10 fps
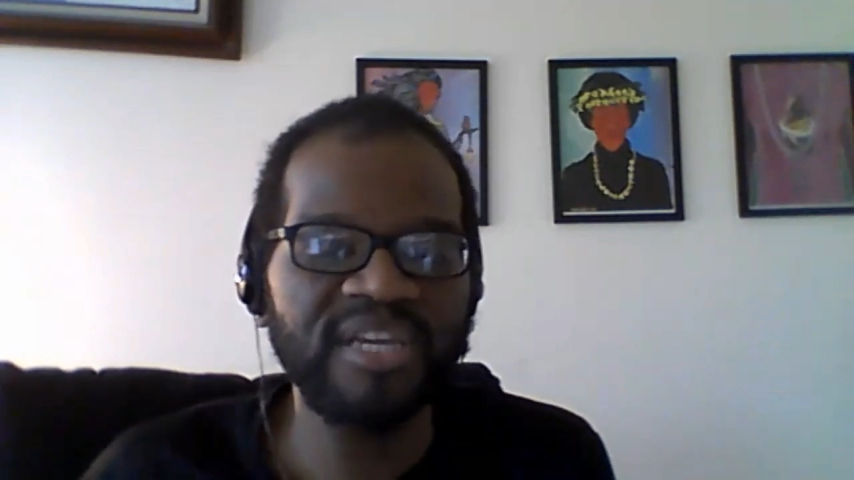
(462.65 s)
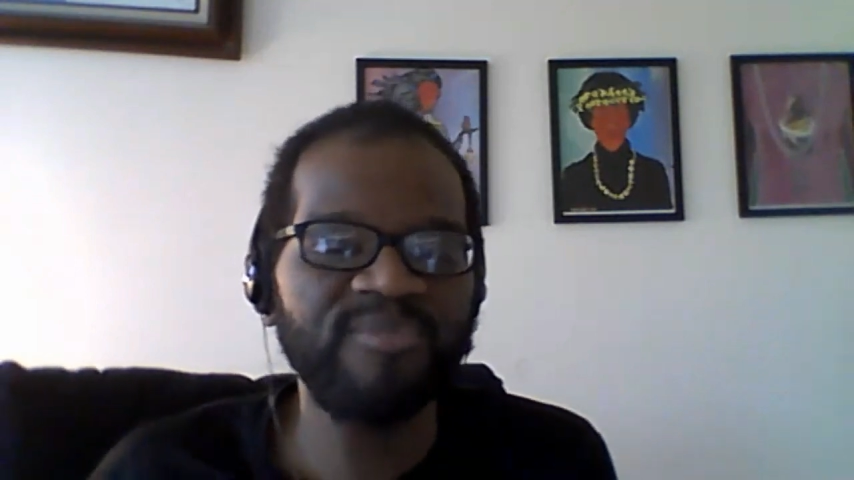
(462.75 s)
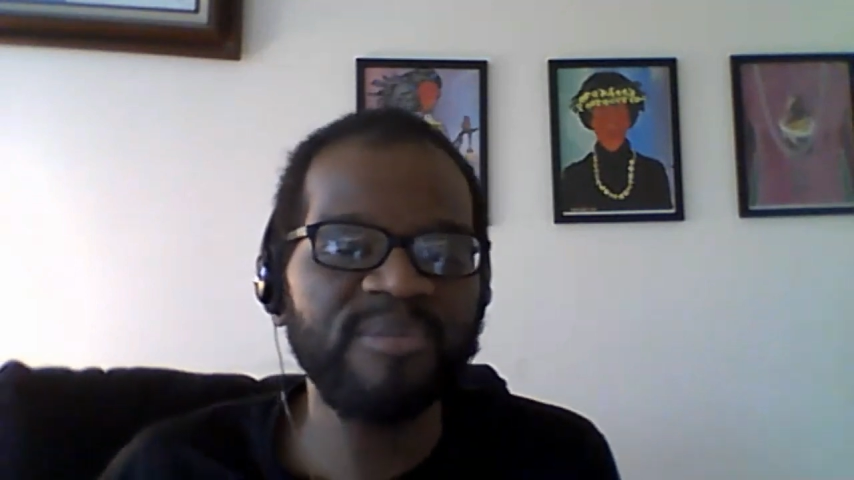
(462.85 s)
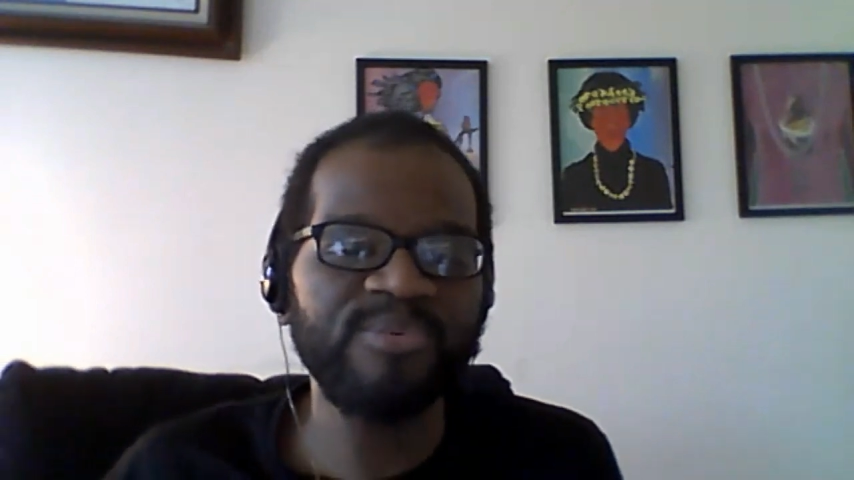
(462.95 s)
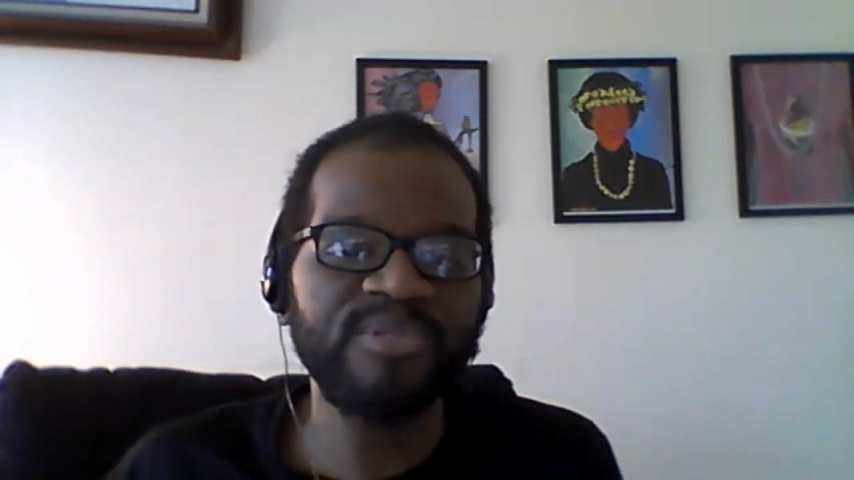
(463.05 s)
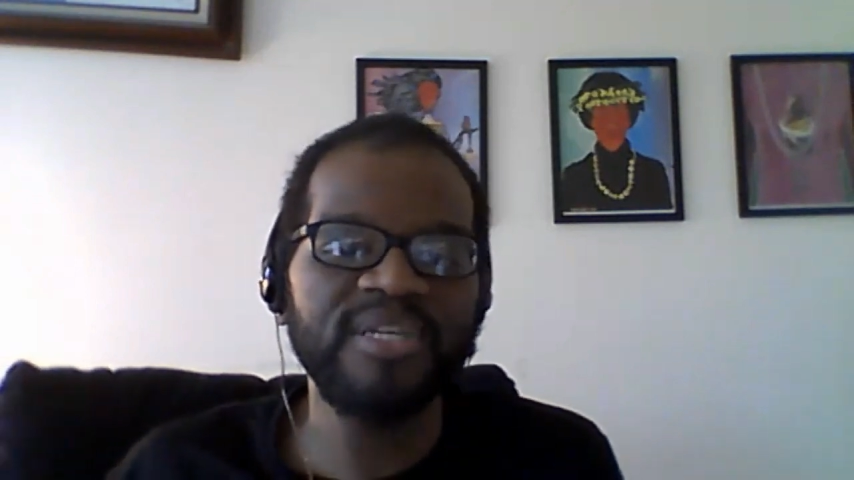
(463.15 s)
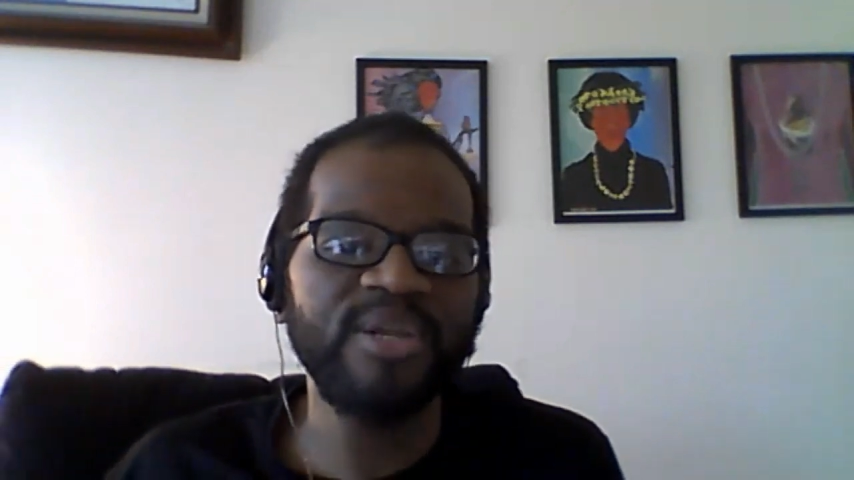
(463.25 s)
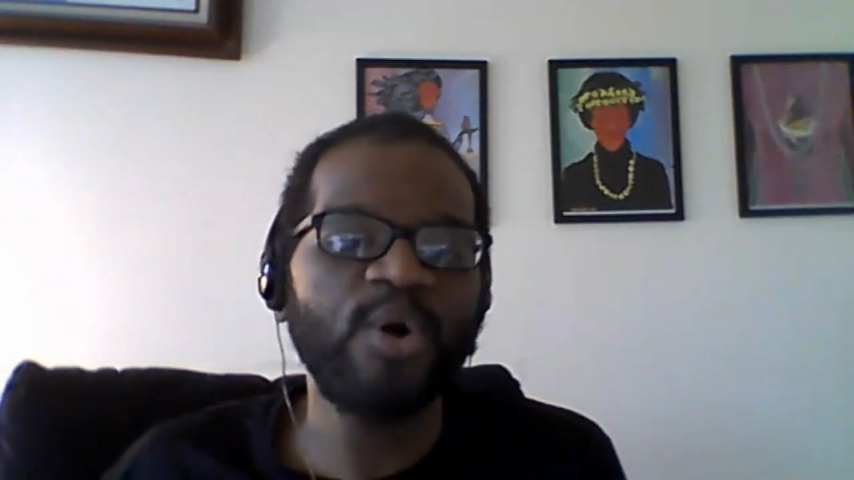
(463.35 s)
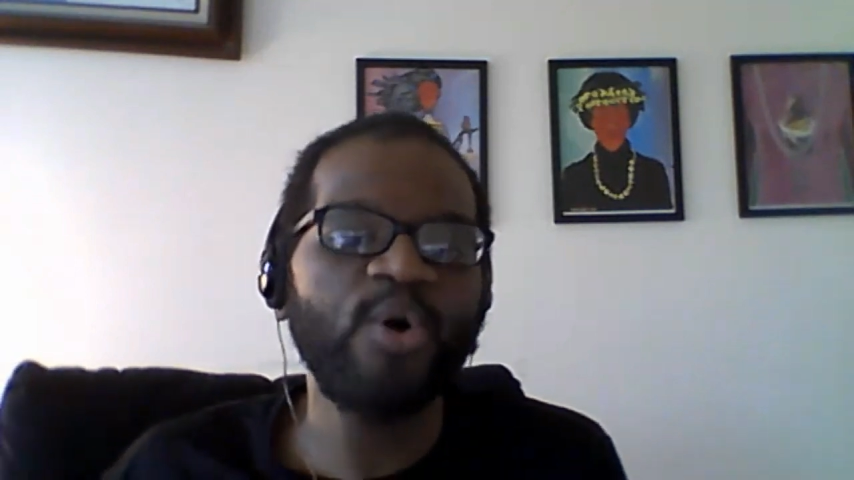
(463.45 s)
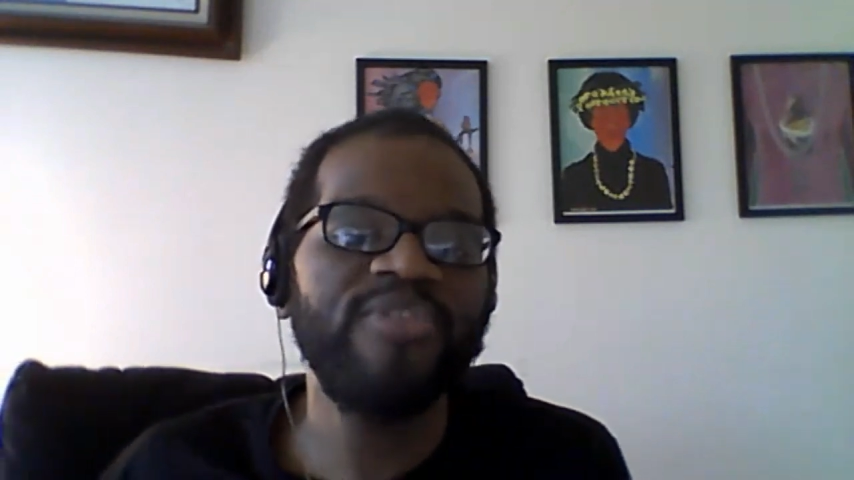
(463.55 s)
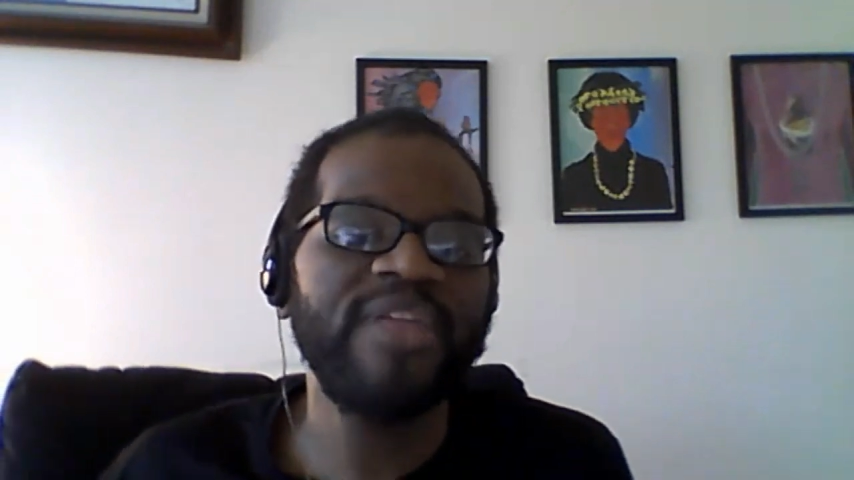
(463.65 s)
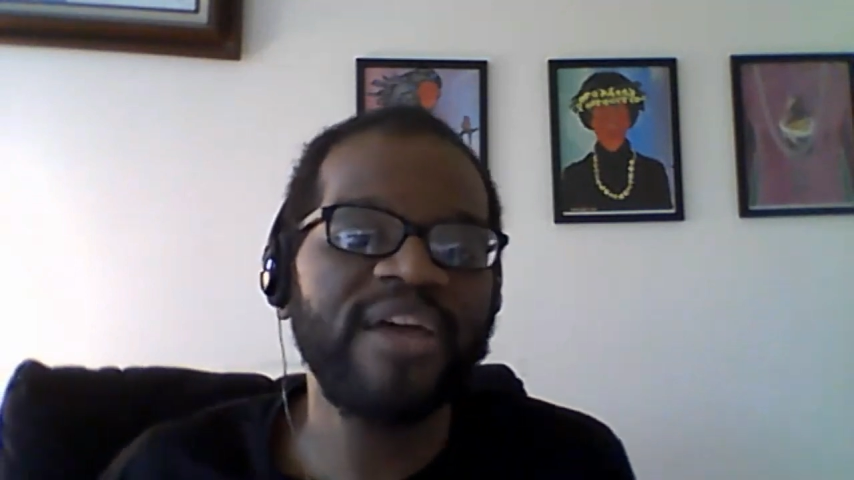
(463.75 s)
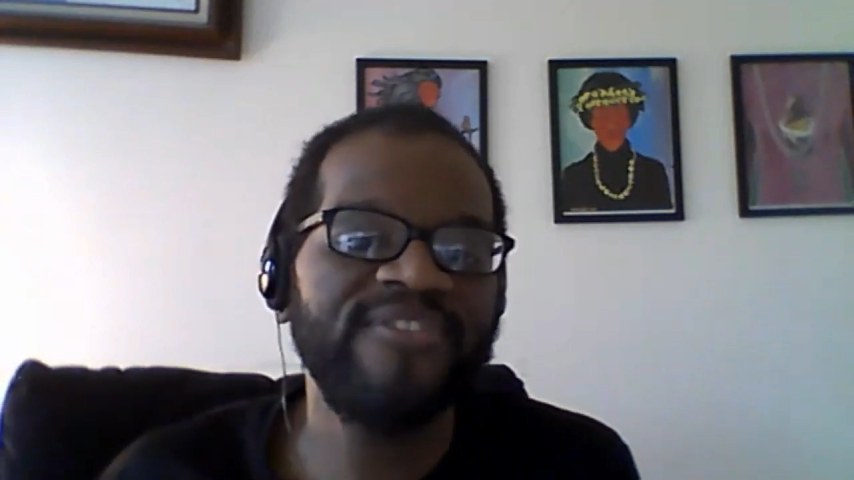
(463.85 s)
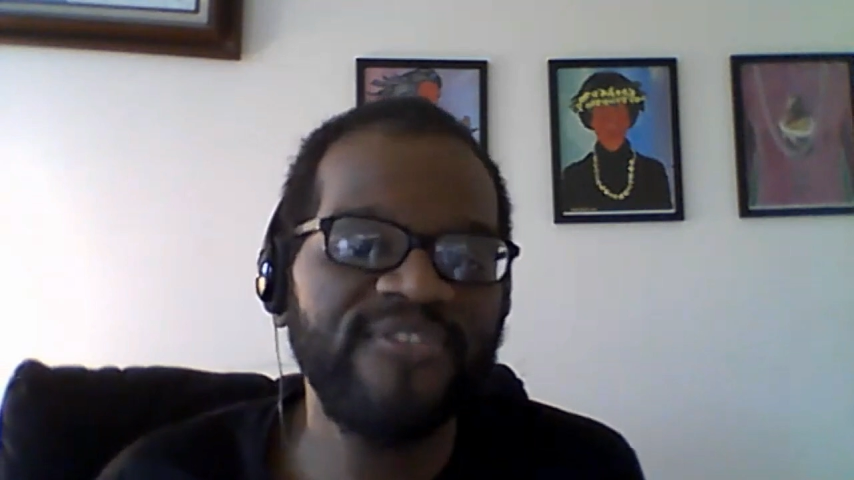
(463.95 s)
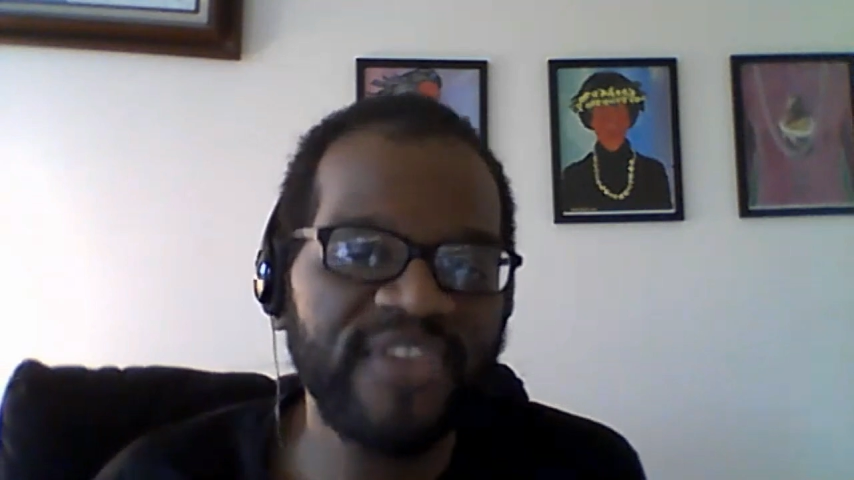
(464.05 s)
give people to get over
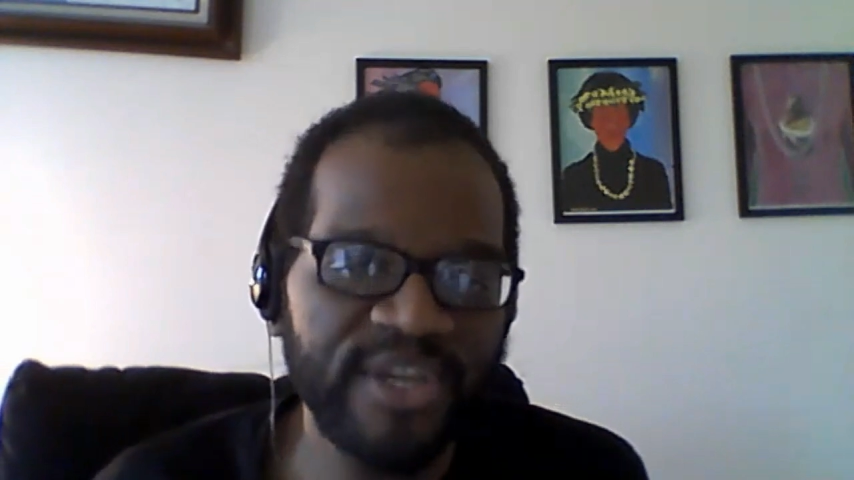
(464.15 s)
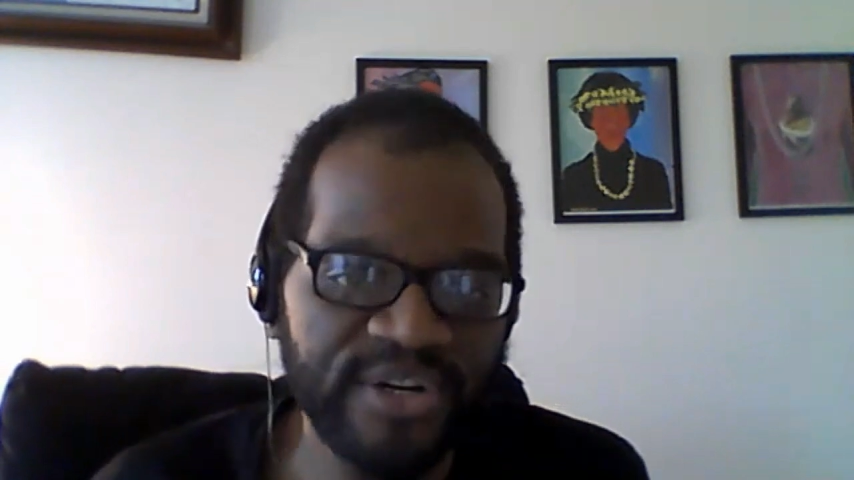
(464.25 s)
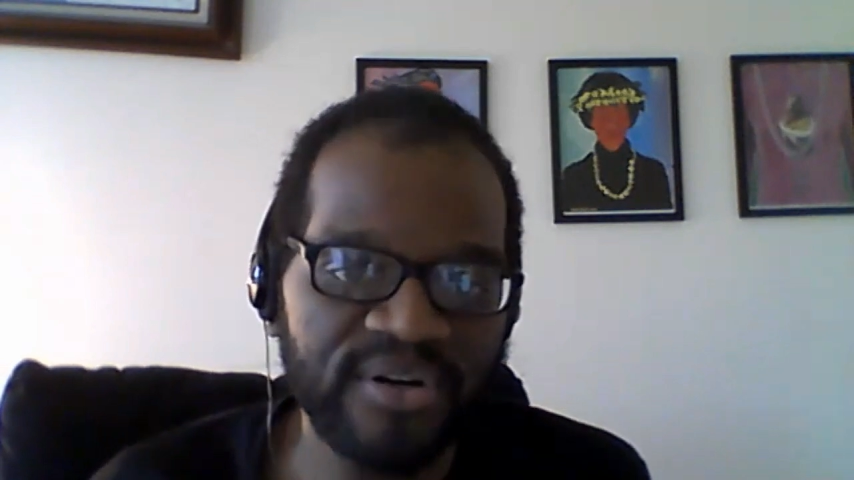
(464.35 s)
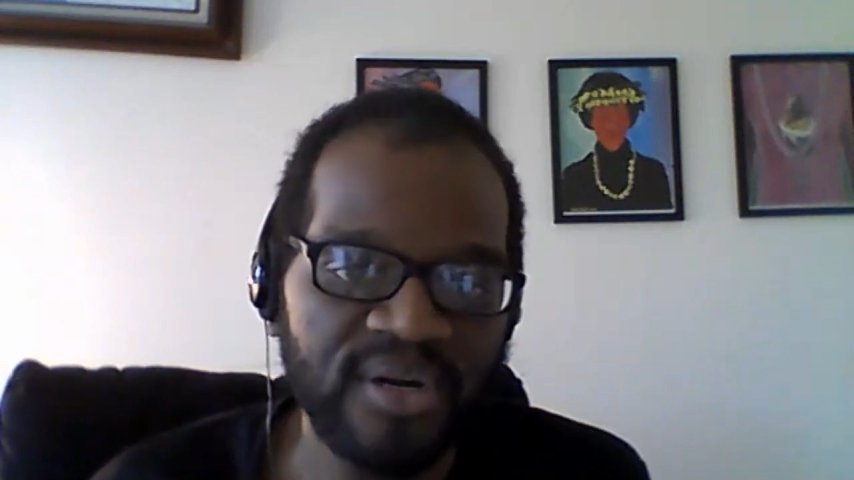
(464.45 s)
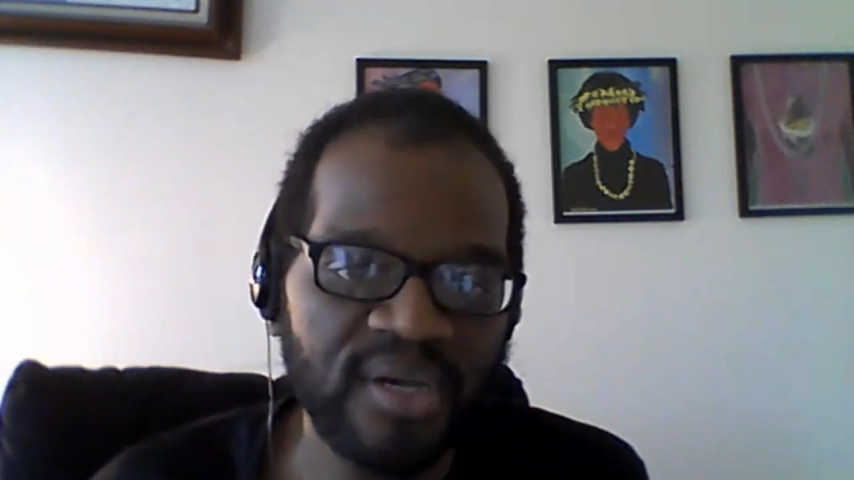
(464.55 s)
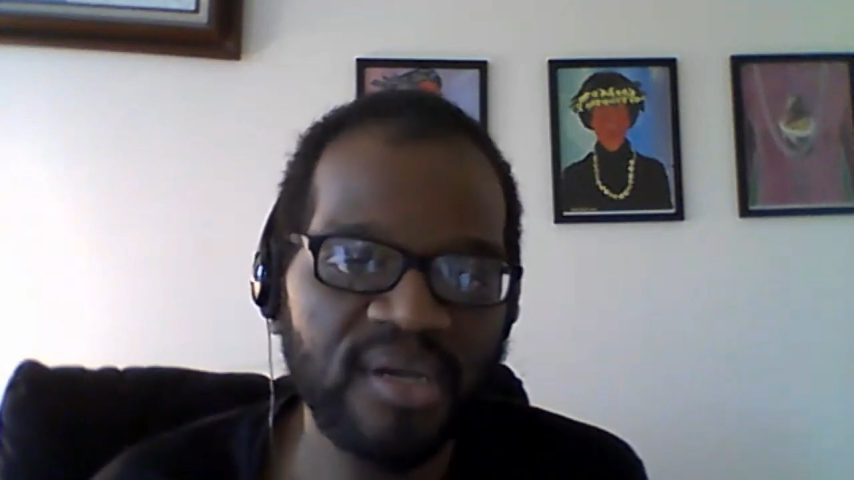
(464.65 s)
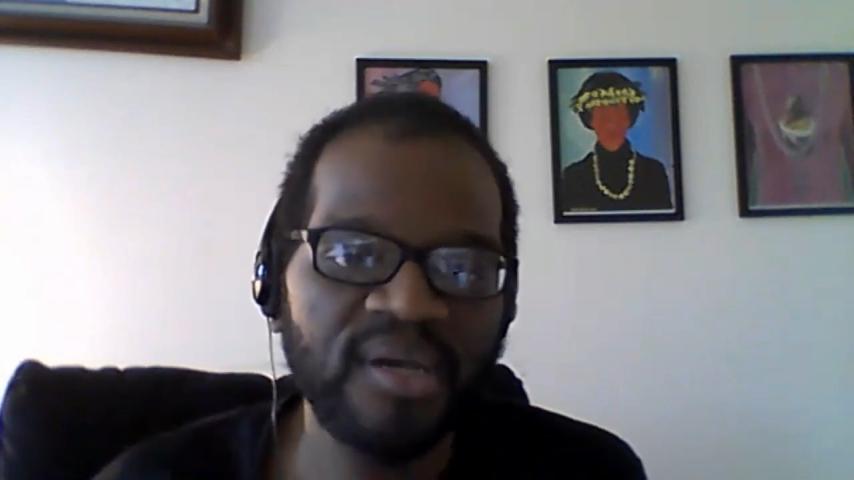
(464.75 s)
that fear